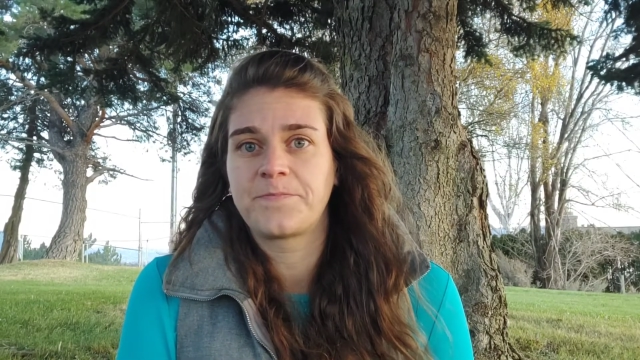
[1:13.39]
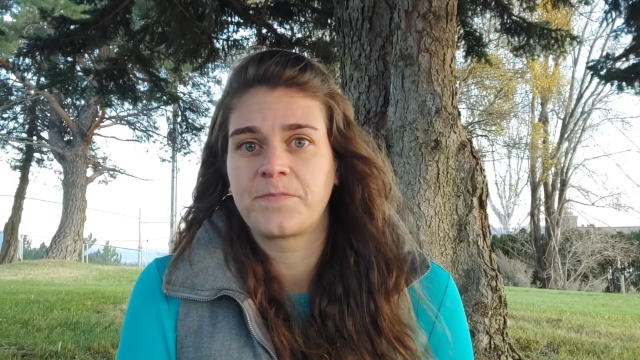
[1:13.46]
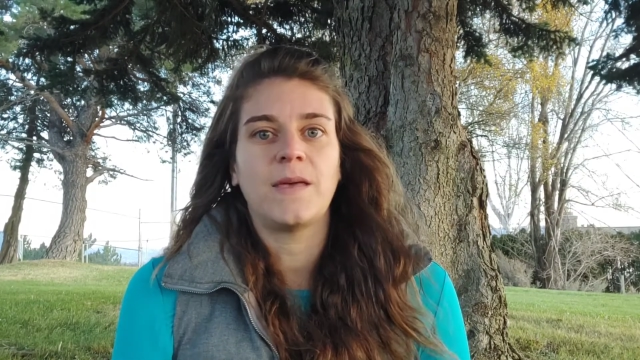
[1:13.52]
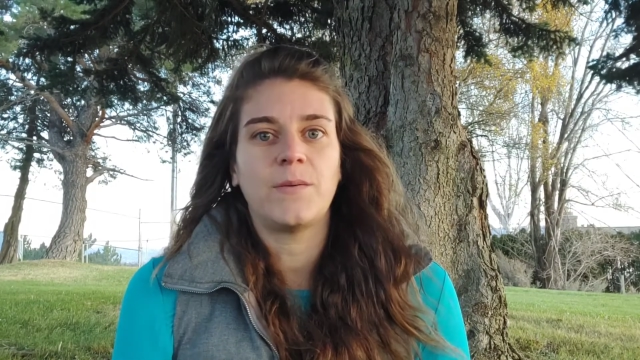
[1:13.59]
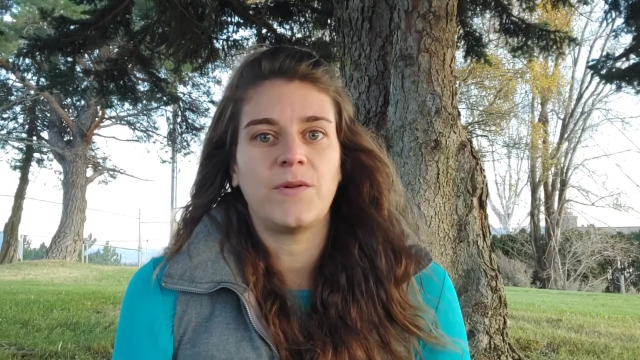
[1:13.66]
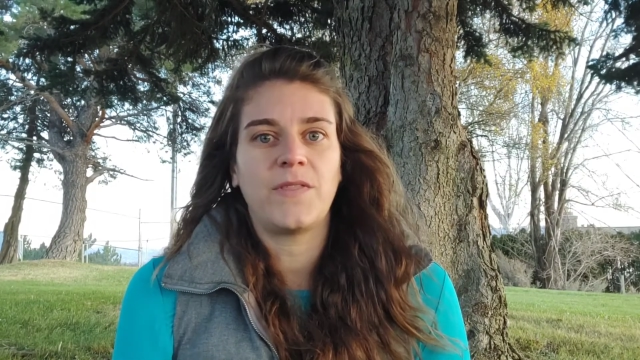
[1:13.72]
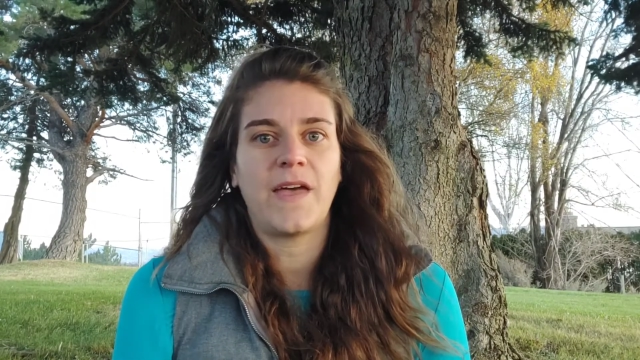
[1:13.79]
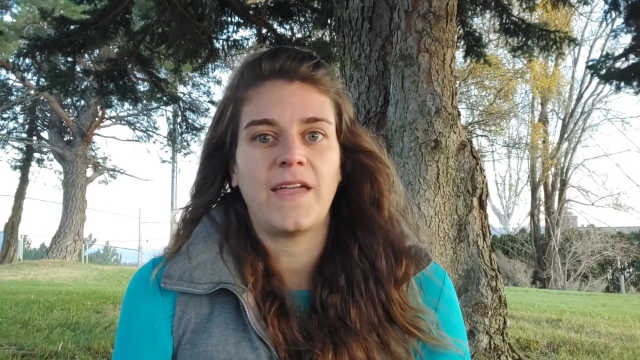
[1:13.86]

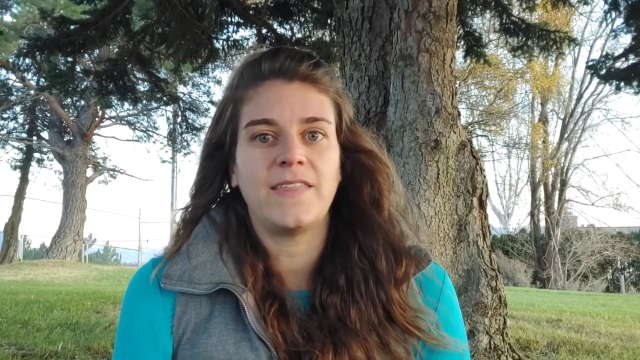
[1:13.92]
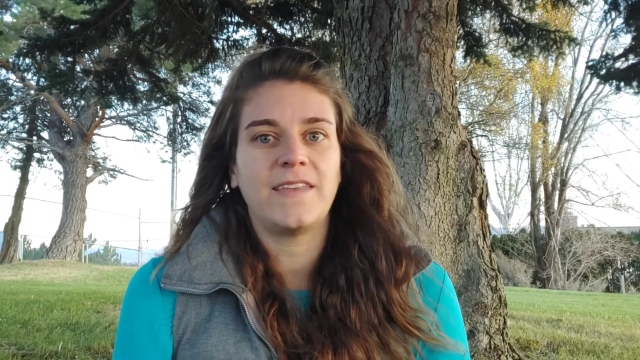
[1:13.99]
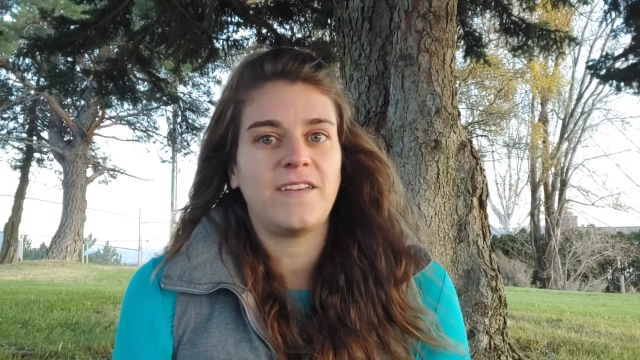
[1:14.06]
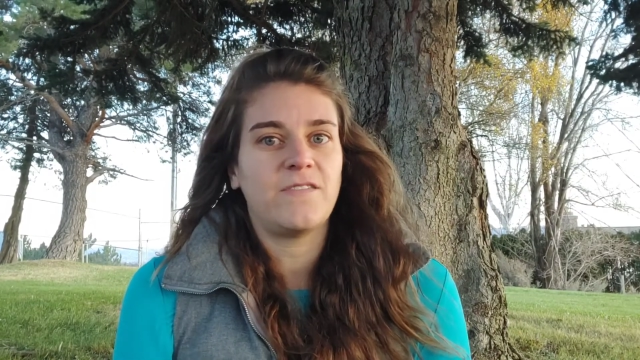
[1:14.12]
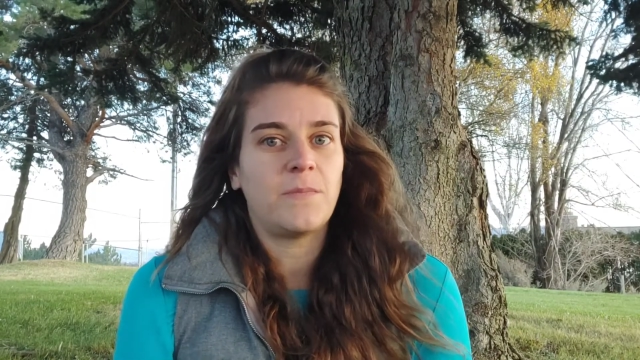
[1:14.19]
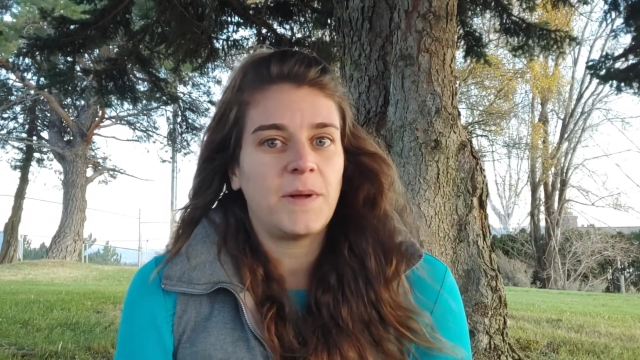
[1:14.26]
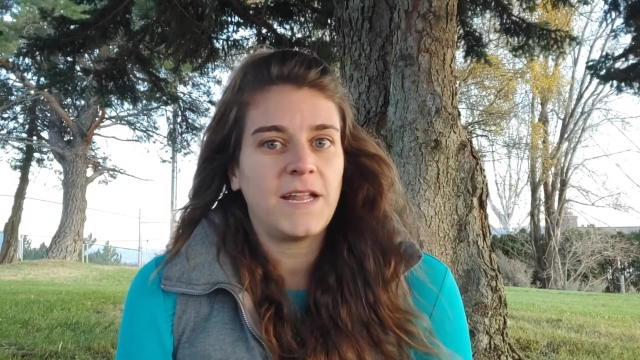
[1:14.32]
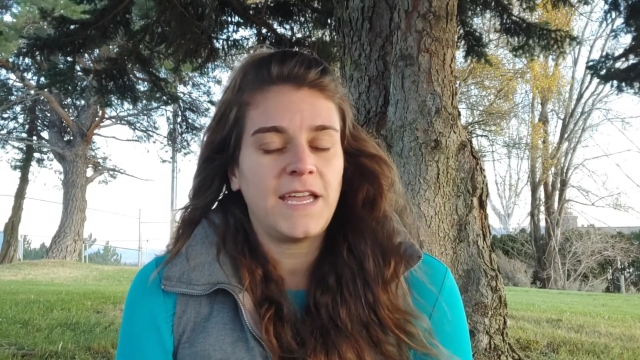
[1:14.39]
They will then
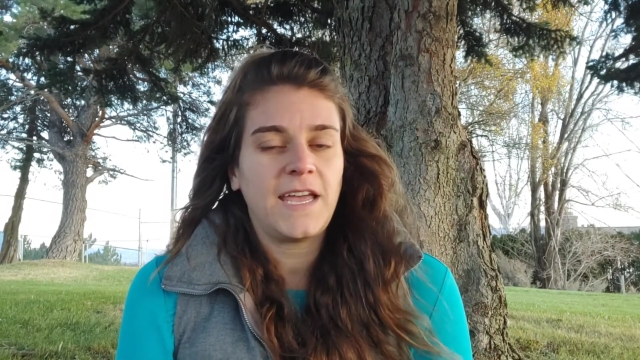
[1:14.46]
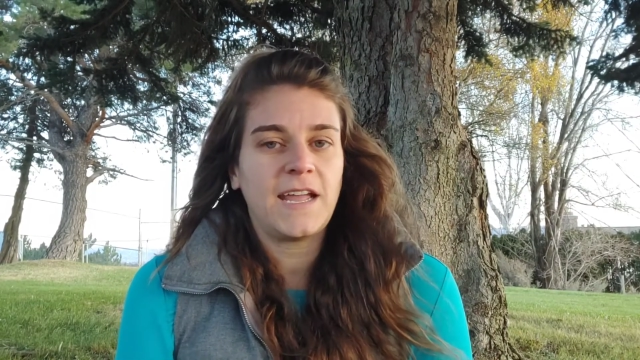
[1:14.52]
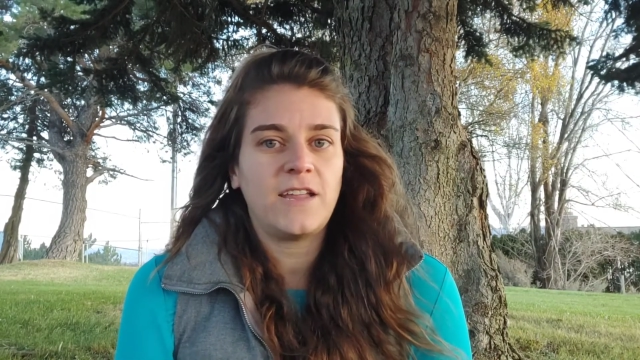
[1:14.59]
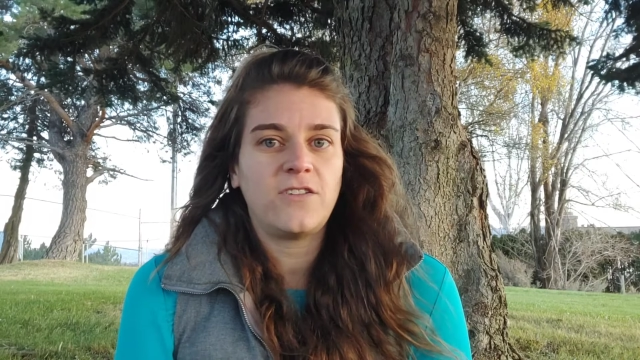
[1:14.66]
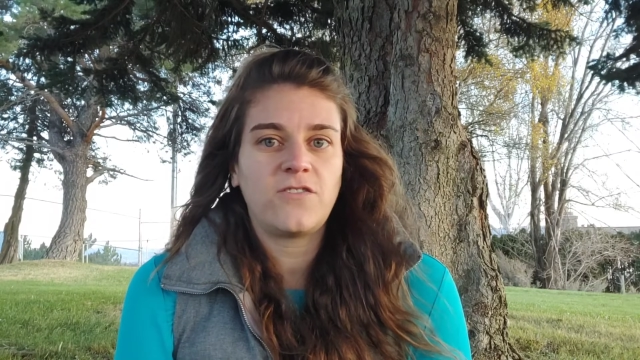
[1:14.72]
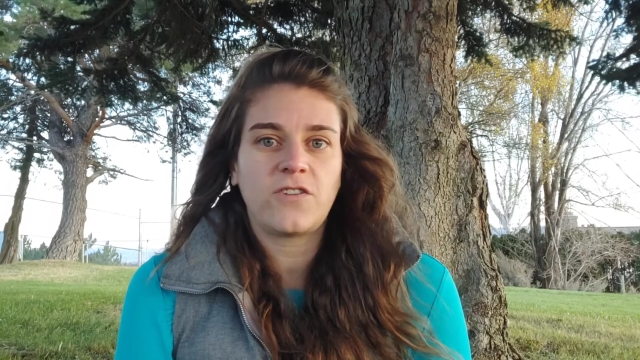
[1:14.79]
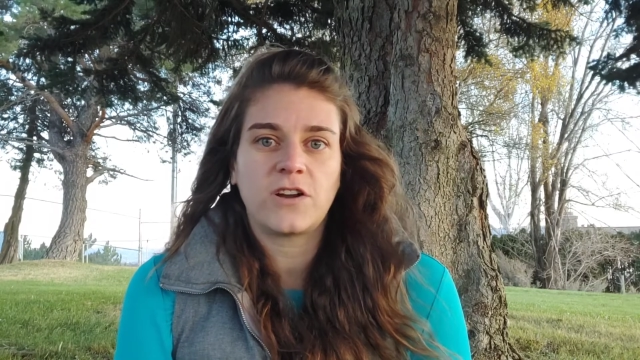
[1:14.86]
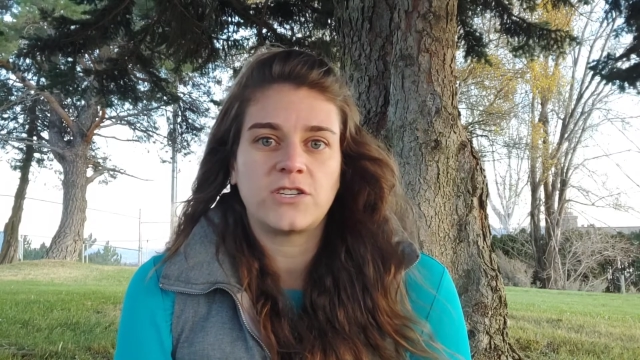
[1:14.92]
leave money
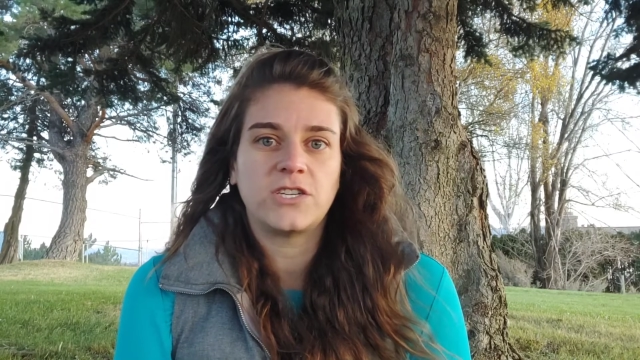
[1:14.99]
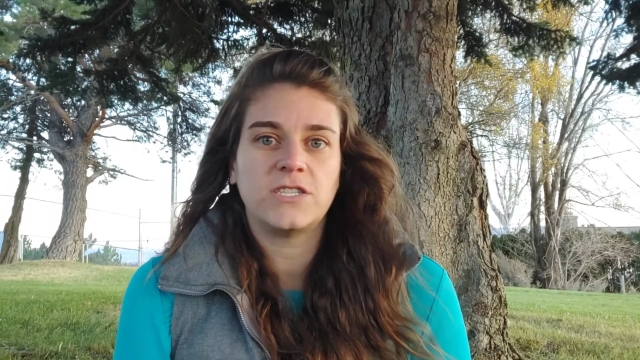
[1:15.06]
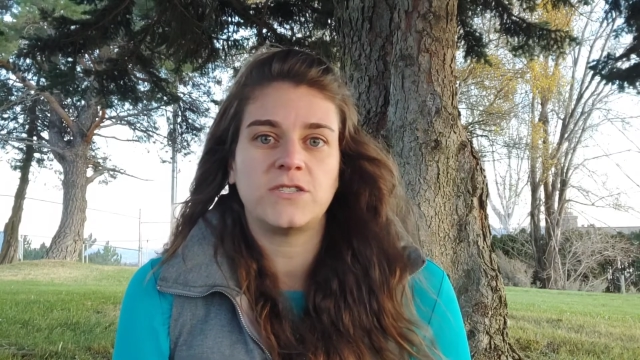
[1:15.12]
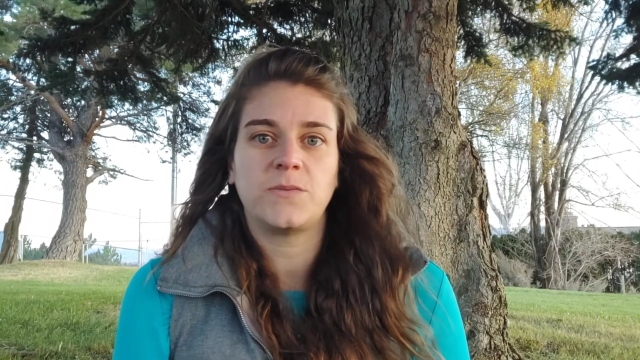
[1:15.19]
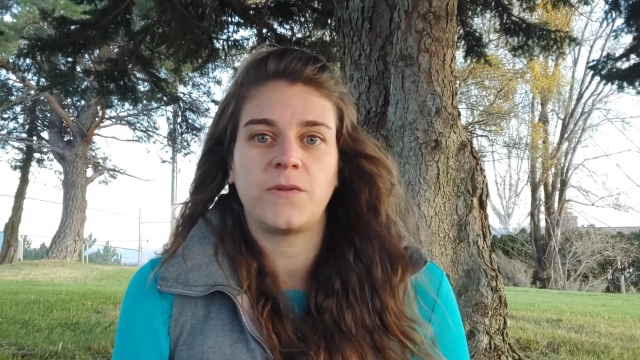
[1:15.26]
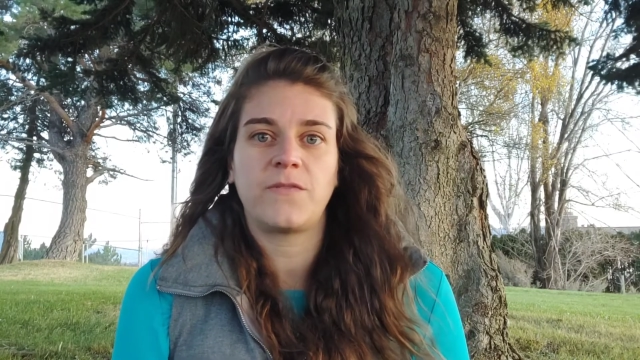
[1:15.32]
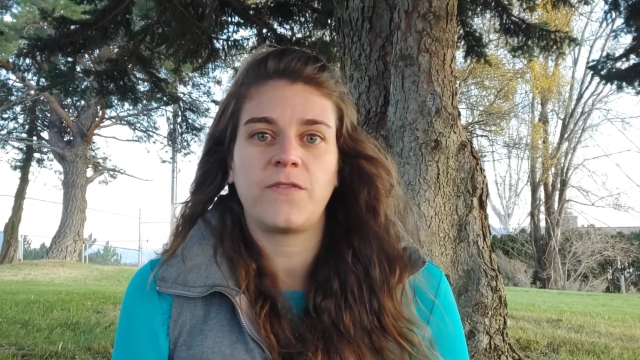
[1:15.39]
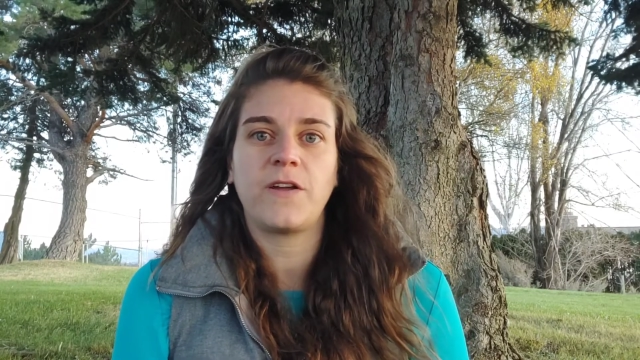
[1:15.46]
and
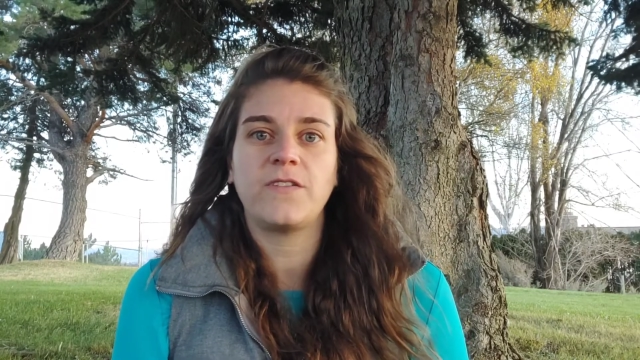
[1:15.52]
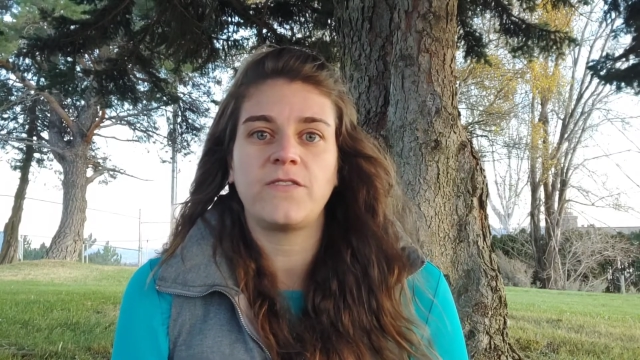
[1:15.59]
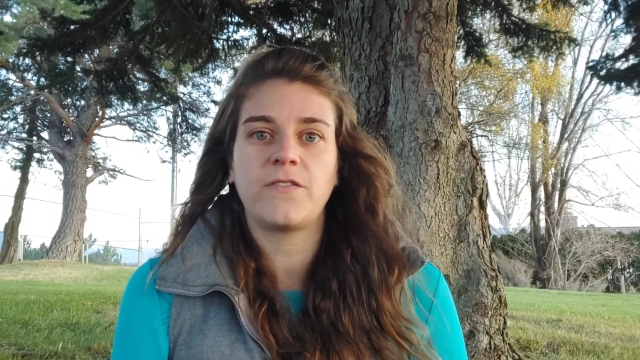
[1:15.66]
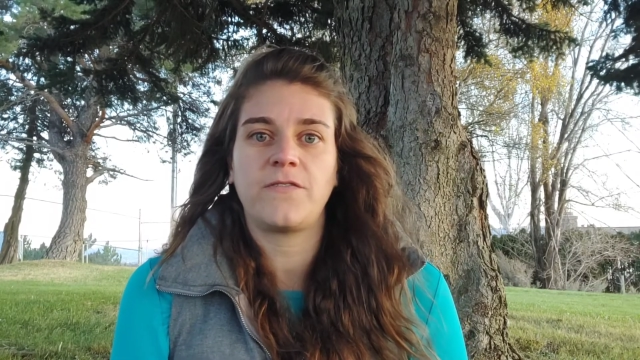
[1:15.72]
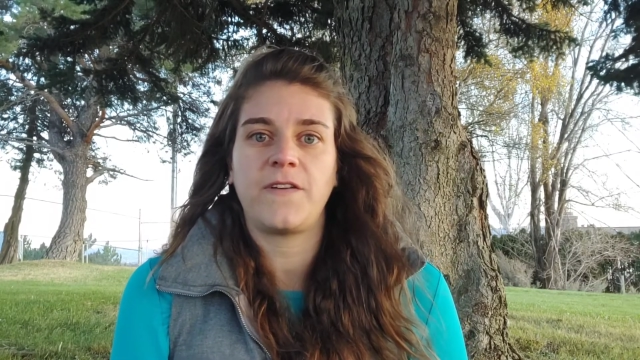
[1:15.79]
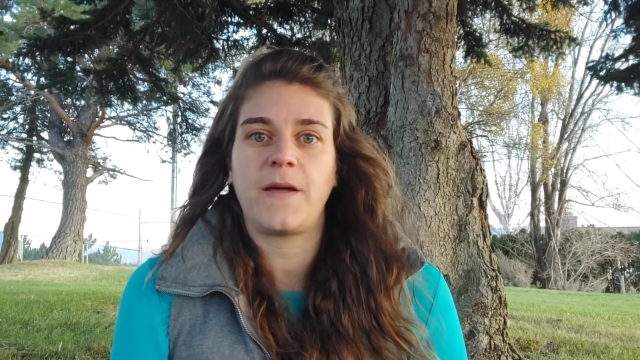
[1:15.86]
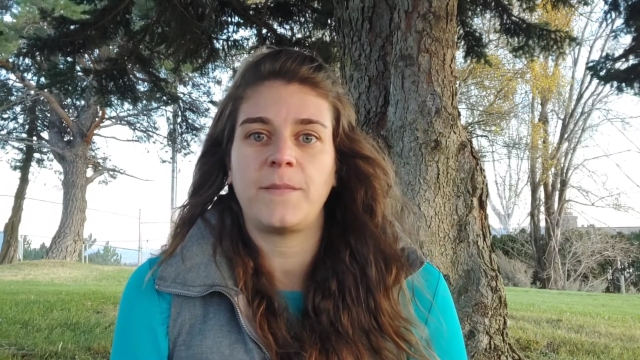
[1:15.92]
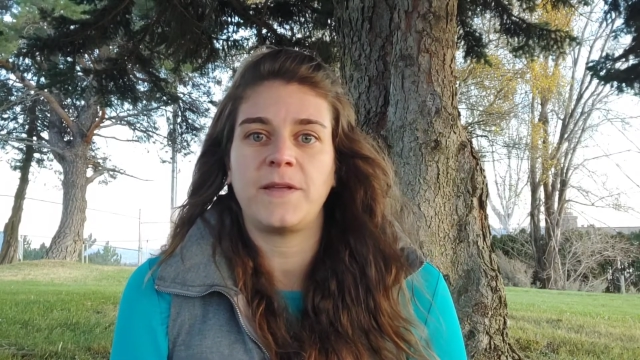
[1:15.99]
instructions with friends
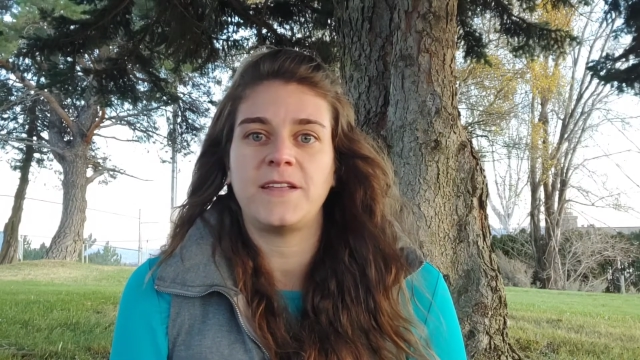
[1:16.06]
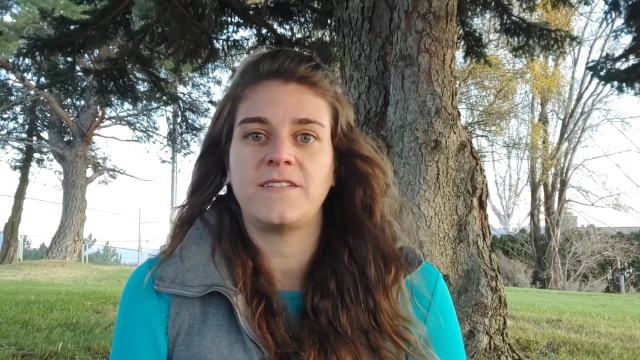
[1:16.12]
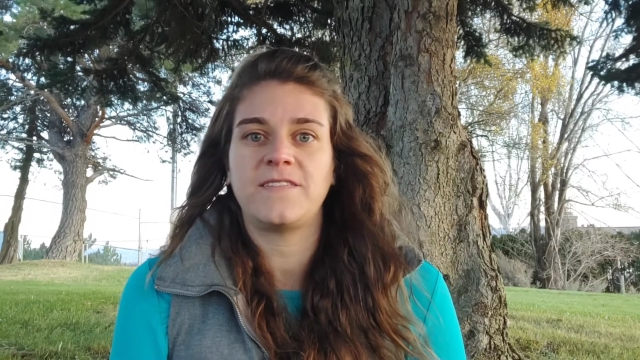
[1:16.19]
or family